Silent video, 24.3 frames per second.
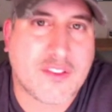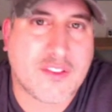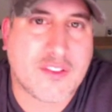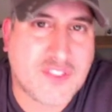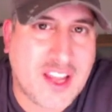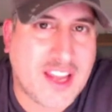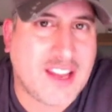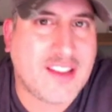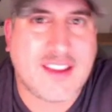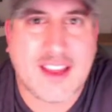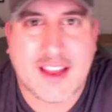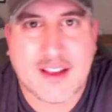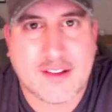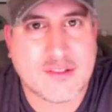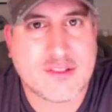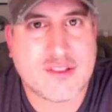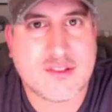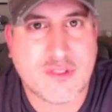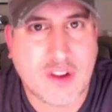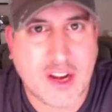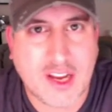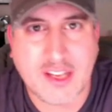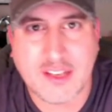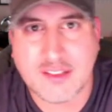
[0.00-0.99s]
of takedowns,
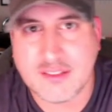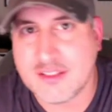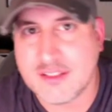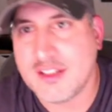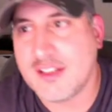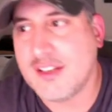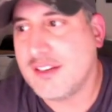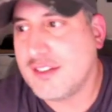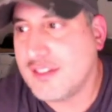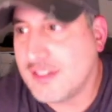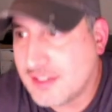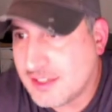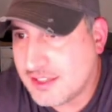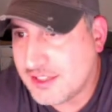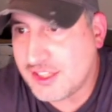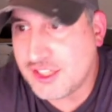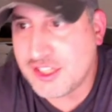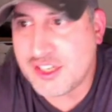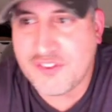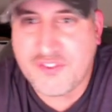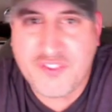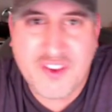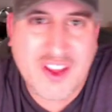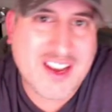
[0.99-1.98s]
right? You
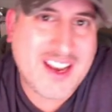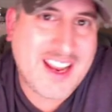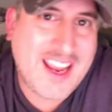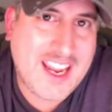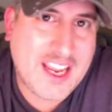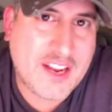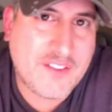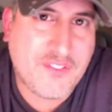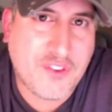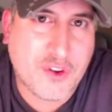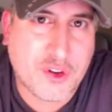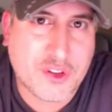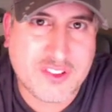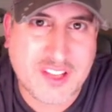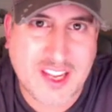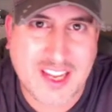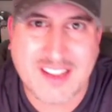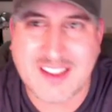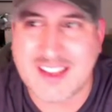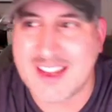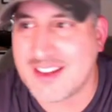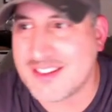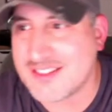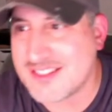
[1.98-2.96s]
defend a handful of
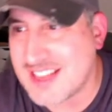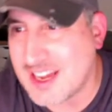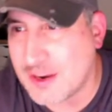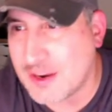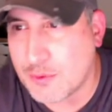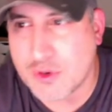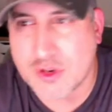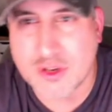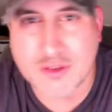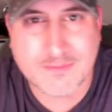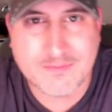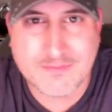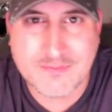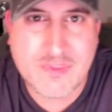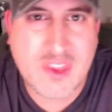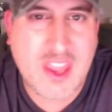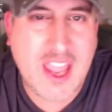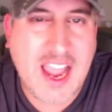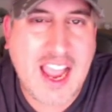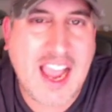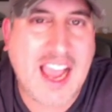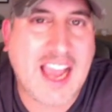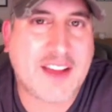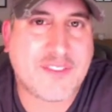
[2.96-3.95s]
takedowns that were
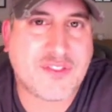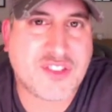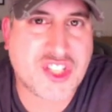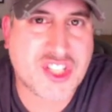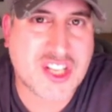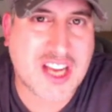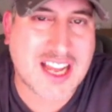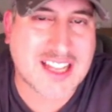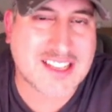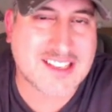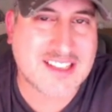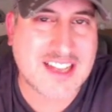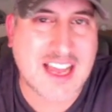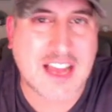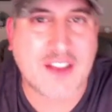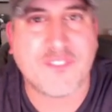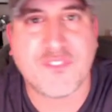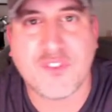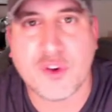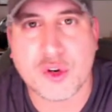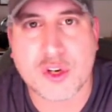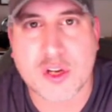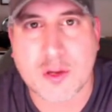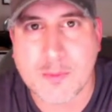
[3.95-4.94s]
half shots, not
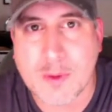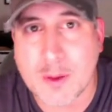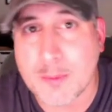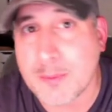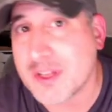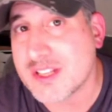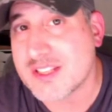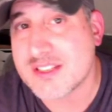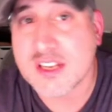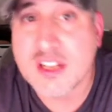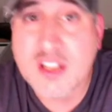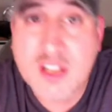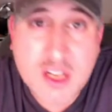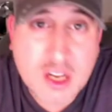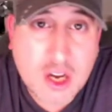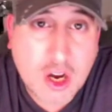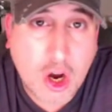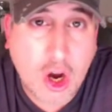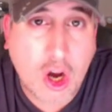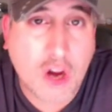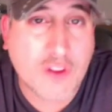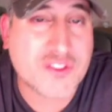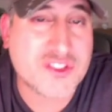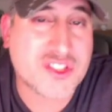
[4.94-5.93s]
full commitments.
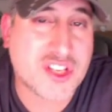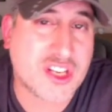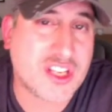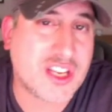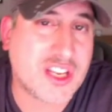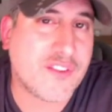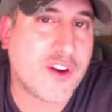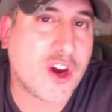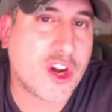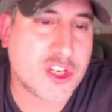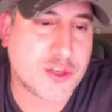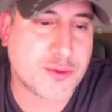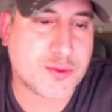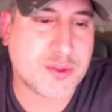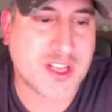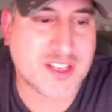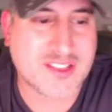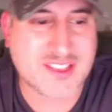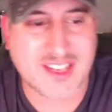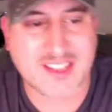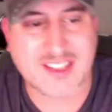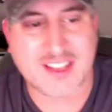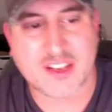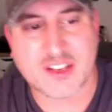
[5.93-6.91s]
All of a sudden you have one hundred
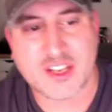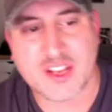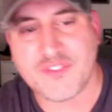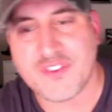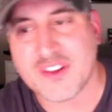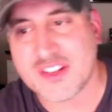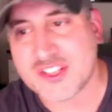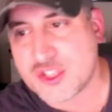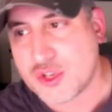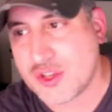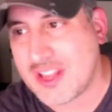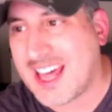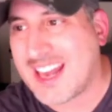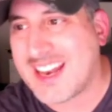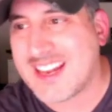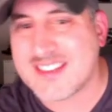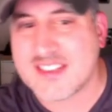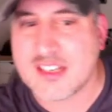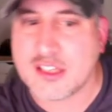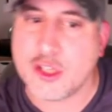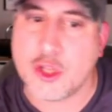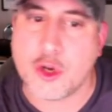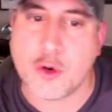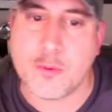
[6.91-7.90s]
percent takedown defense. So that
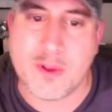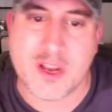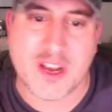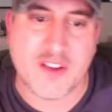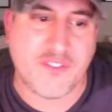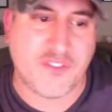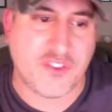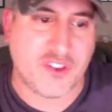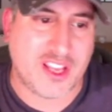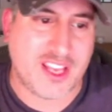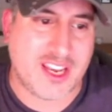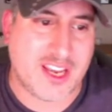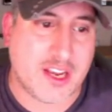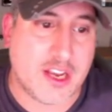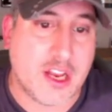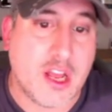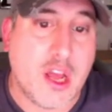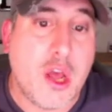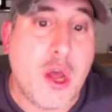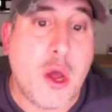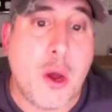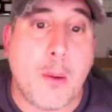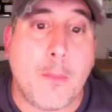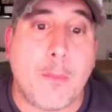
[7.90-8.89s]
is a little bit inflated.
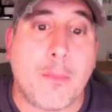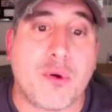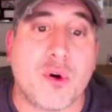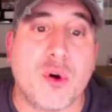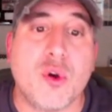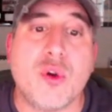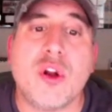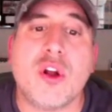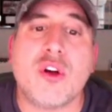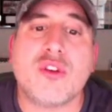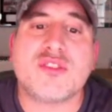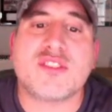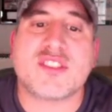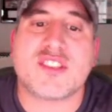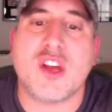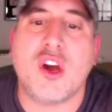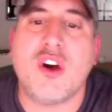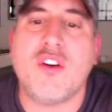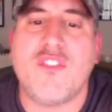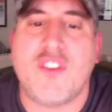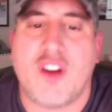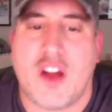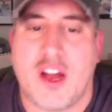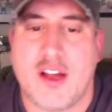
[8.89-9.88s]
Bruno
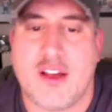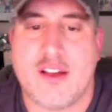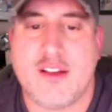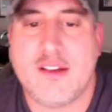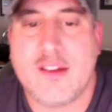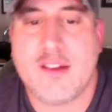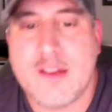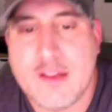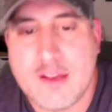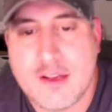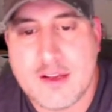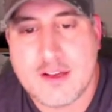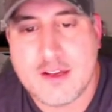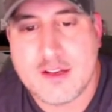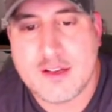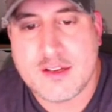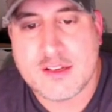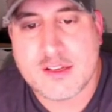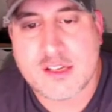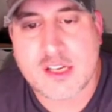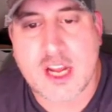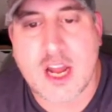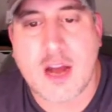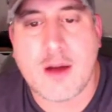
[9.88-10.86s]
Silva
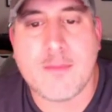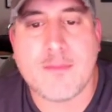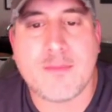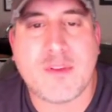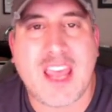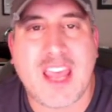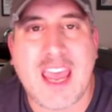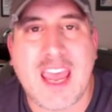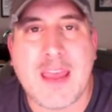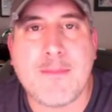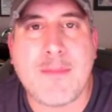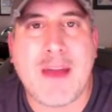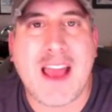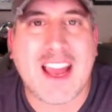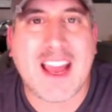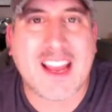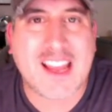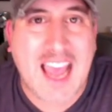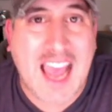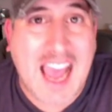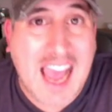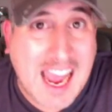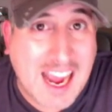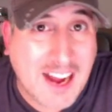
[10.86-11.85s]
come, came
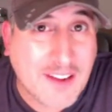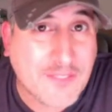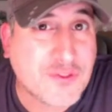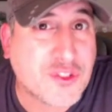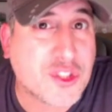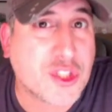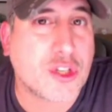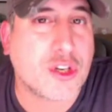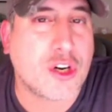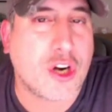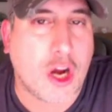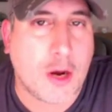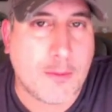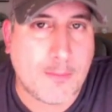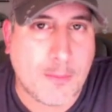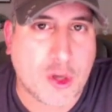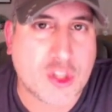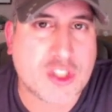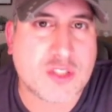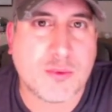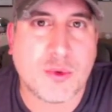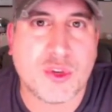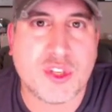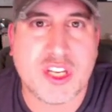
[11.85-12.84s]
back after a
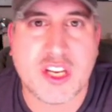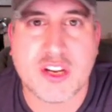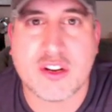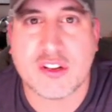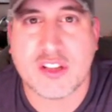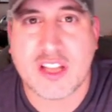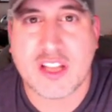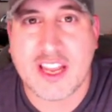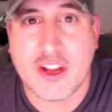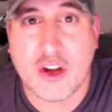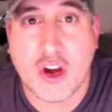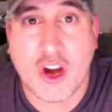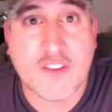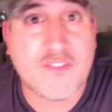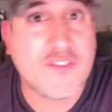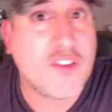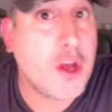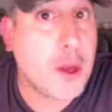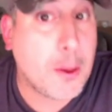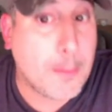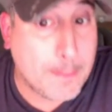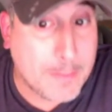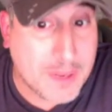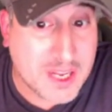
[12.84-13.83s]
multiple year layoff
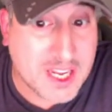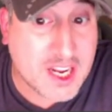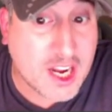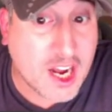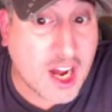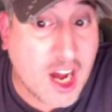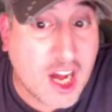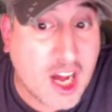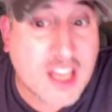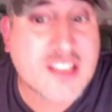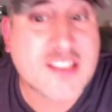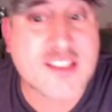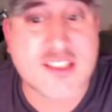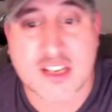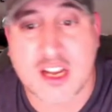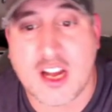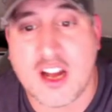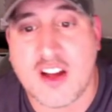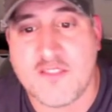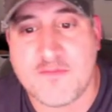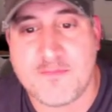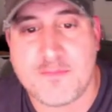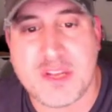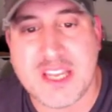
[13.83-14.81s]
because
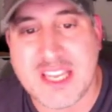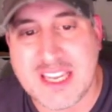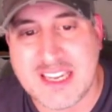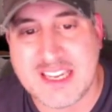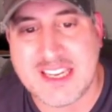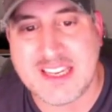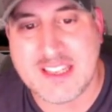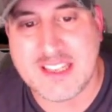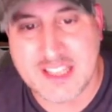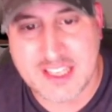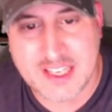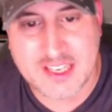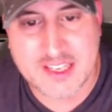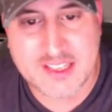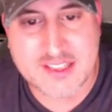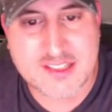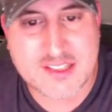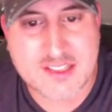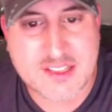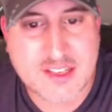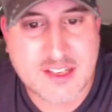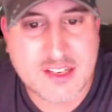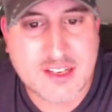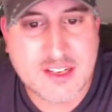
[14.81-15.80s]
of P E Ds.